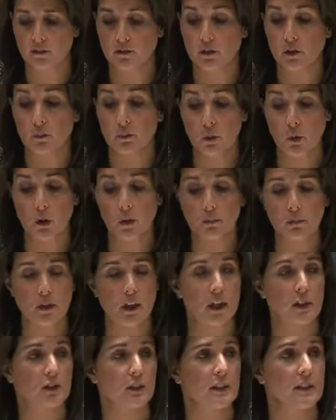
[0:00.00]
for more
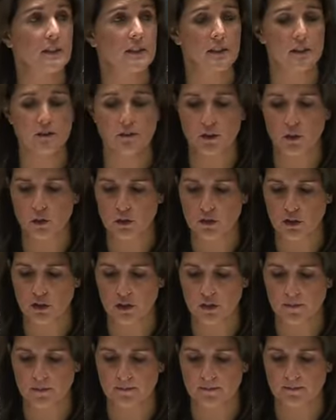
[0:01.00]
progress in the
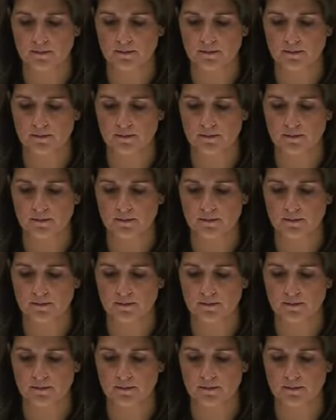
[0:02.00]
future.